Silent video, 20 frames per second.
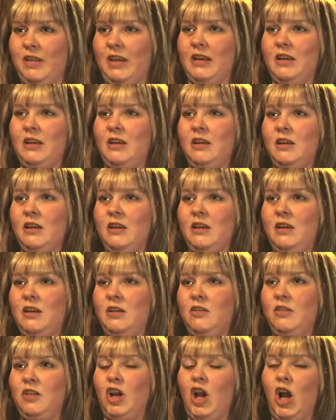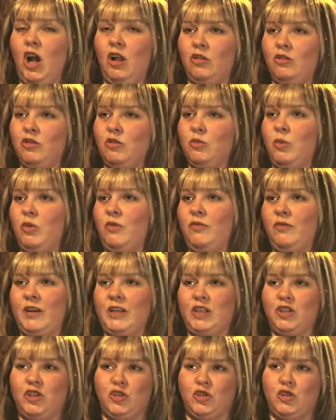that the color will
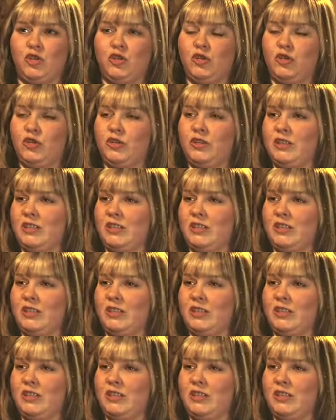fit yours,